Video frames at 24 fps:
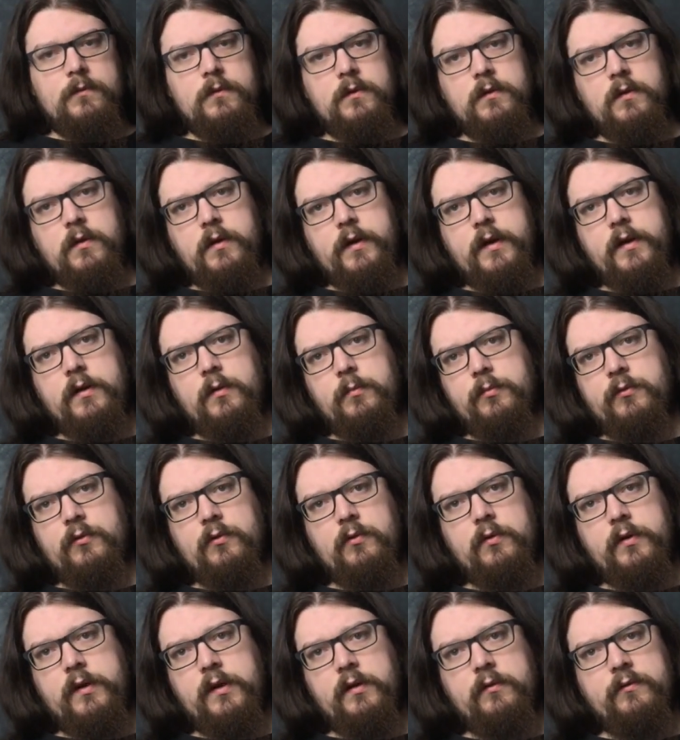I end up
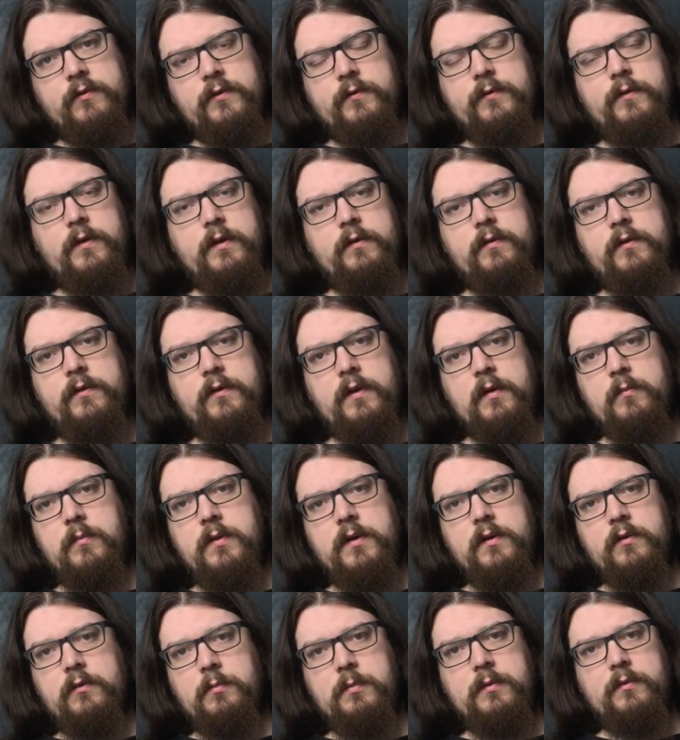talking for 5 or 10
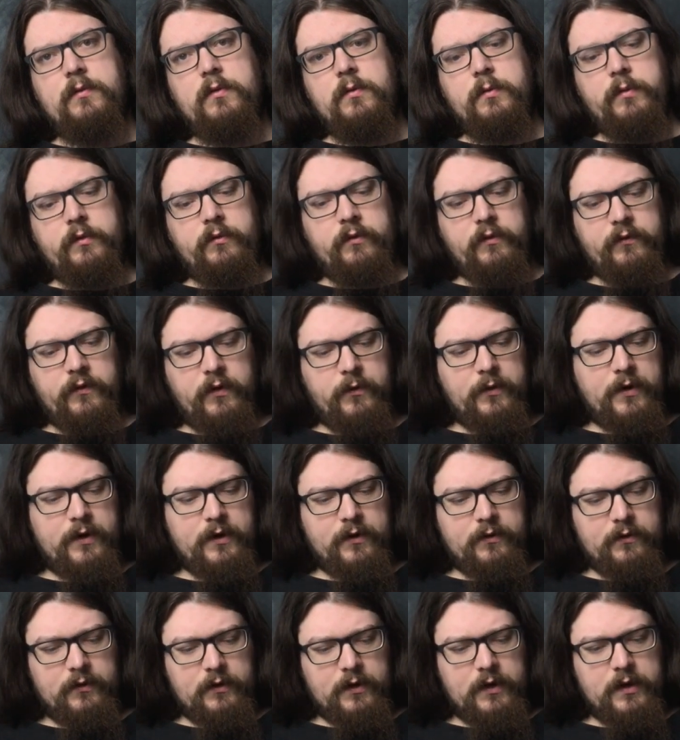minutes before we review
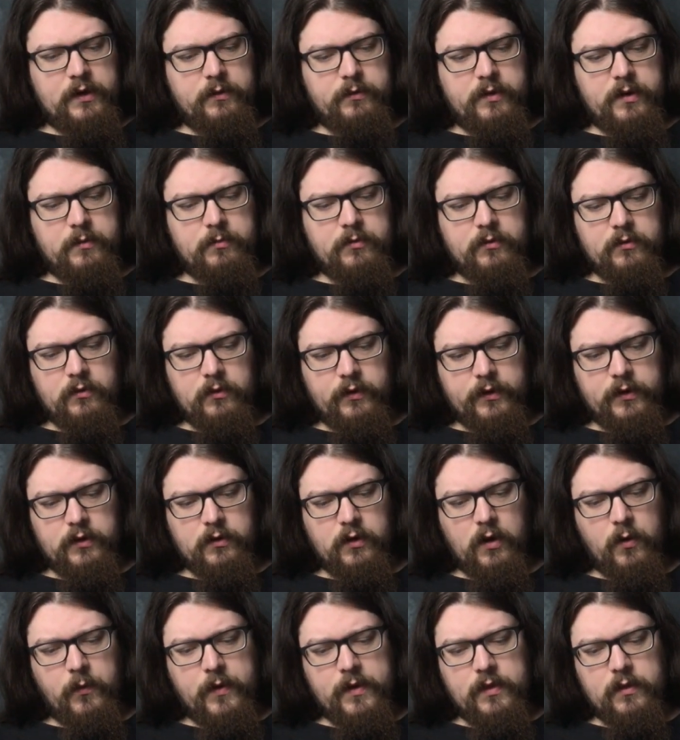anything anyway, but like
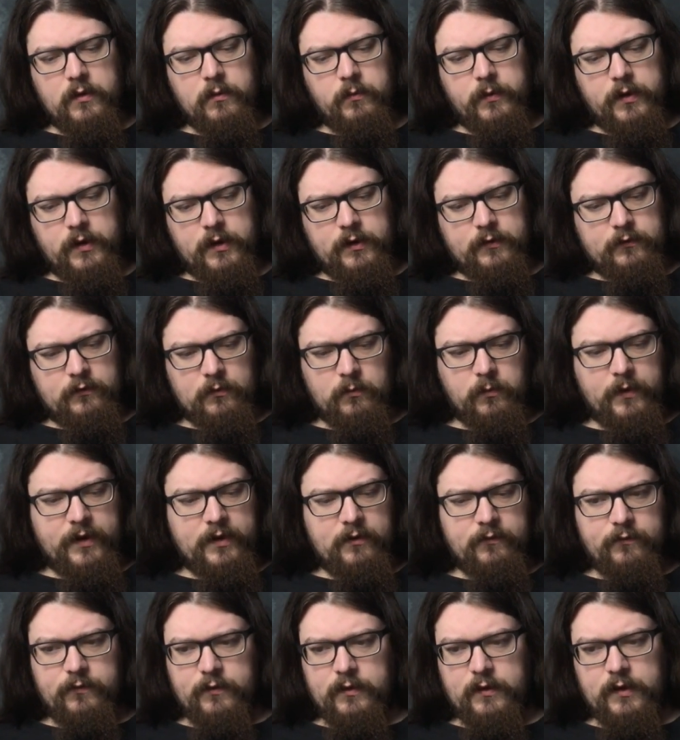knowing that we need to
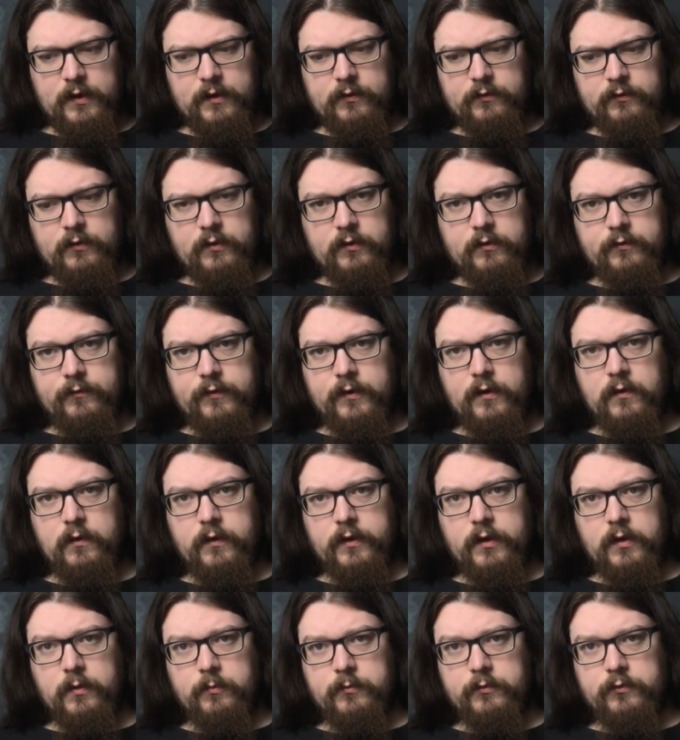wait for these, I feel
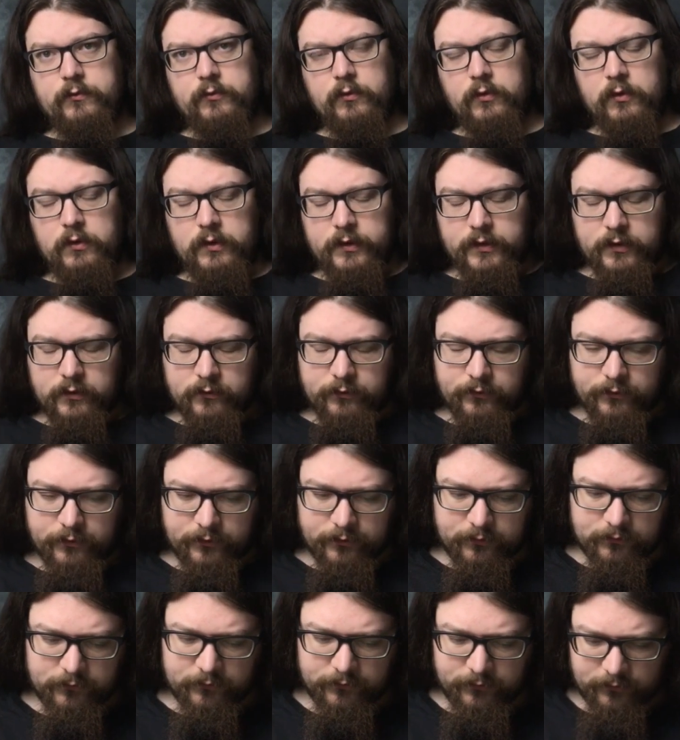like I'm struggling with
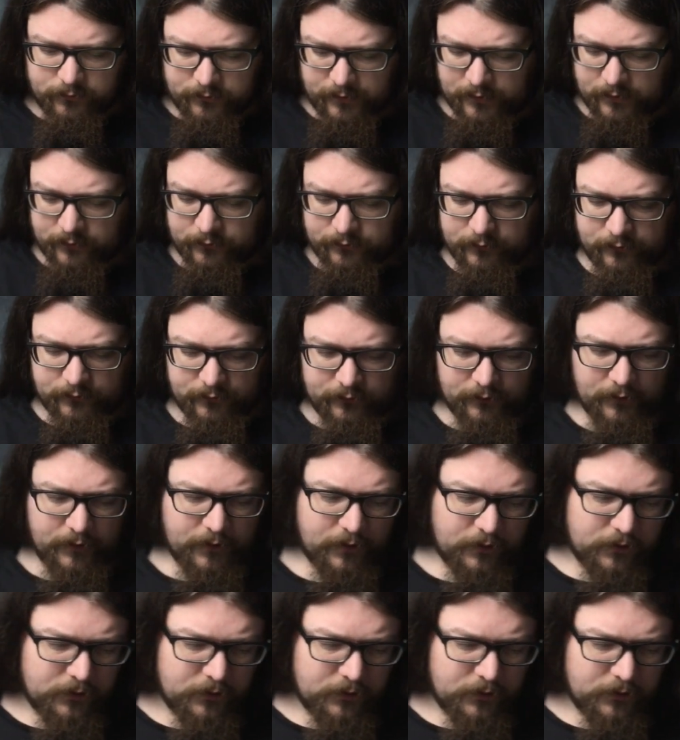things to say.